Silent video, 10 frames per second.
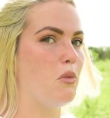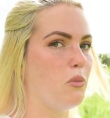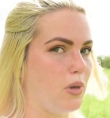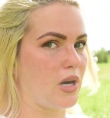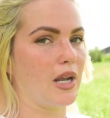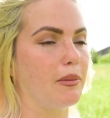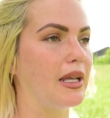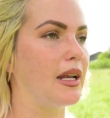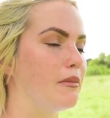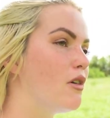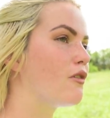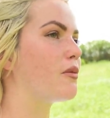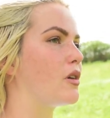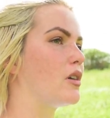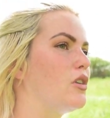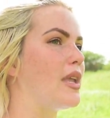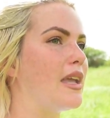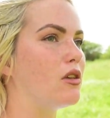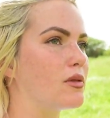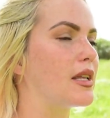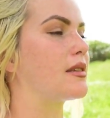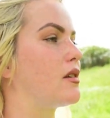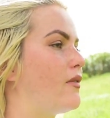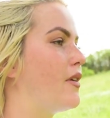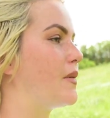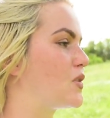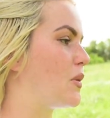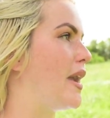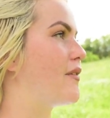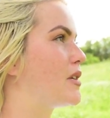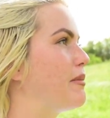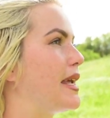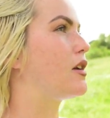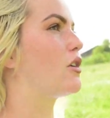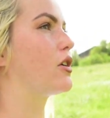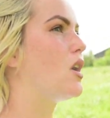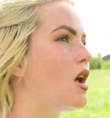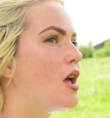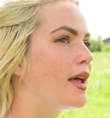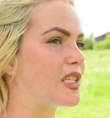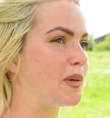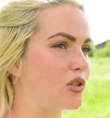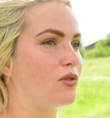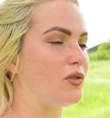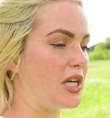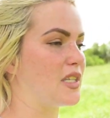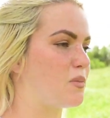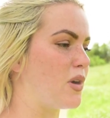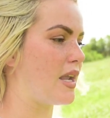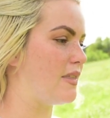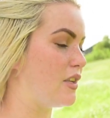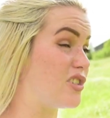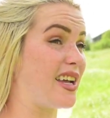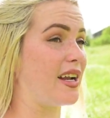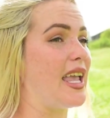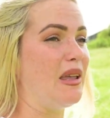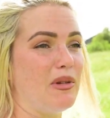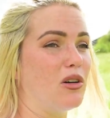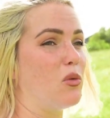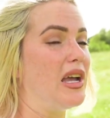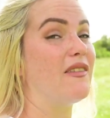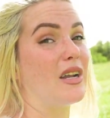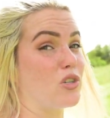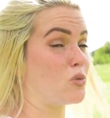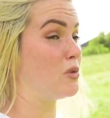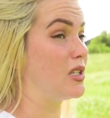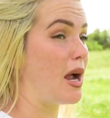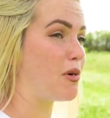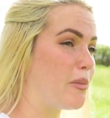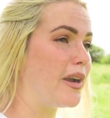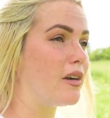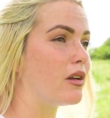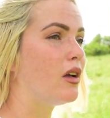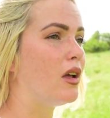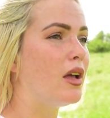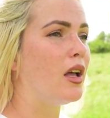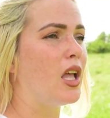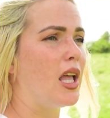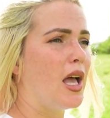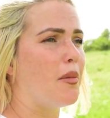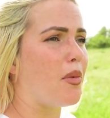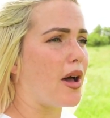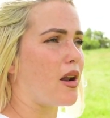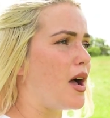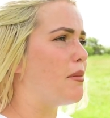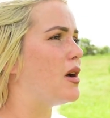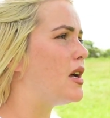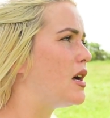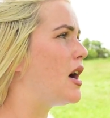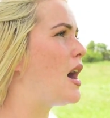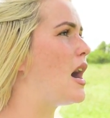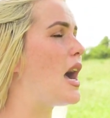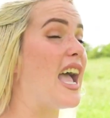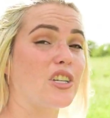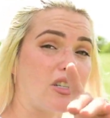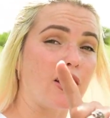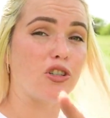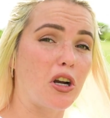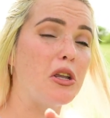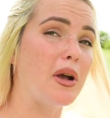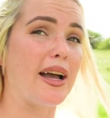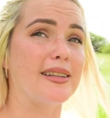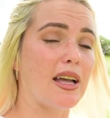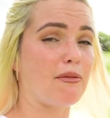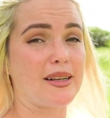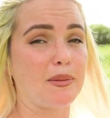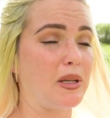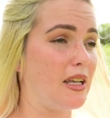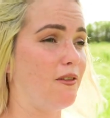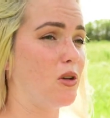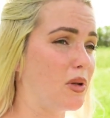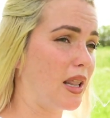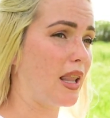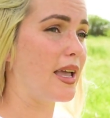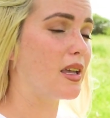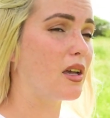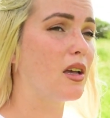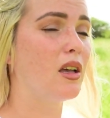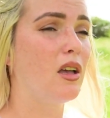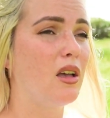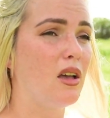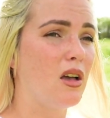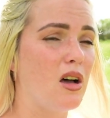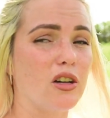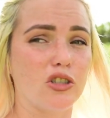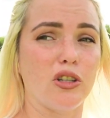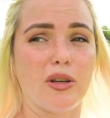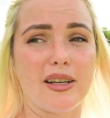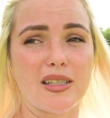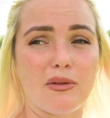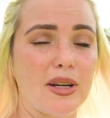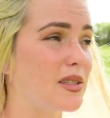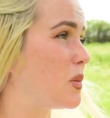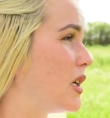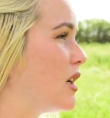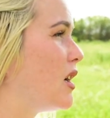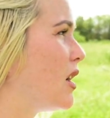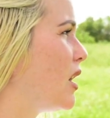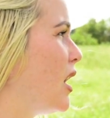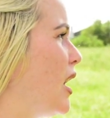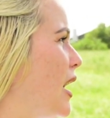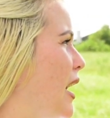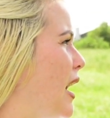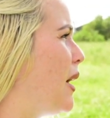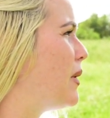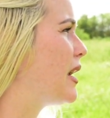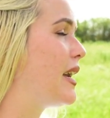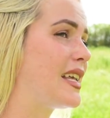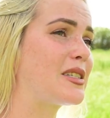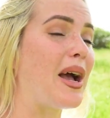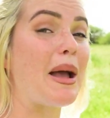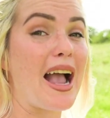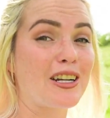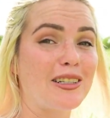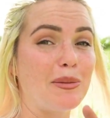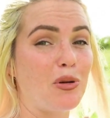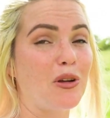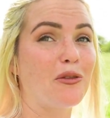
we're going to be getting milk from her and you can't use that stuff on them so I have to make her a special fly spray and they just kind of came in in a wave and I just was not prepared. But um, actually I'll show you guys that recipe if you would like. I'll show you guys that recipe. So I actually put